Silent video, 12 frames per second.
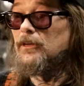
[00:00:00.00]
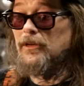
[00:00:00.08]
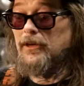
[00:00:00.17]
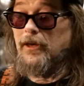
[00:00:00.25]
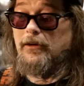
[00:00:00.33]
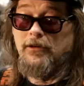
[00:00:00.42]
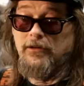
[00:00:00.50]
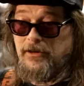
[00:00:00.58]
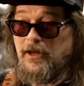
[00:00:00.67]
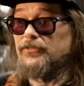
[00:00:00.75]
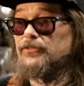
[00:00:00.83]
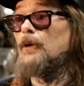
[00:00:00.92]
And
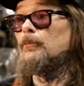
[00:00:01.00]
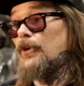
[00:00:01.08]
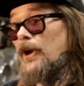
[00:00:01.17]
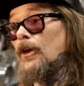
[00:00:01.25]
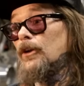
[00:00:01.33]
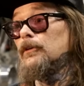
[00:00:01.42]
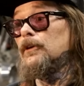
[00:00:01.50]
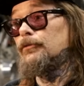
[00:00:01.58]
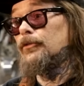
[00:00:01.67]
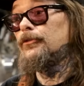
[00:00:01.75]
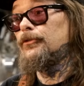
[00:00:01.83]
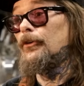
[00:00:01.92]
yes, I'm proud of it
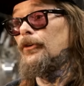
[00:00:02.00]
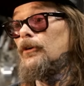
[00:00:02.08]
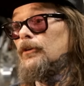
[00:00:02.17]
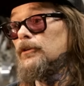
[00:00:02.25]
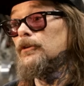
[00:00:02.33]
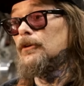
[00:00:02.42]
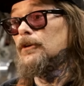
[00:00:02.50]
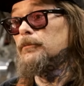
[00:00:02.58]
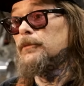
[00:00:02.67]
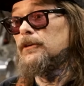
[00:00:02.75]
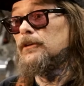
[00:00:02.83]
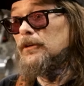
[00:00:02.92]
for sure. You know what I
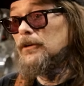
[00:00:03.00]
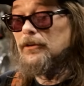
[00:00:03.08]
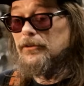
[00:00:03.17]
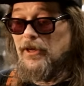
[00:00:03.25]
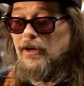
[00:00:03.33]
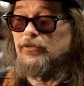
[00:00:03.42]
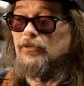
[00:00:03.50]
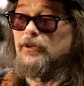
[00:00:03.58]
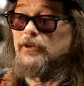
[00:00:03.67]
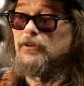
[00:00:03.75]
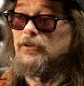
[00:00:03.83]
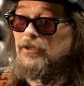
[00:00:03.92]
mean? Definitely.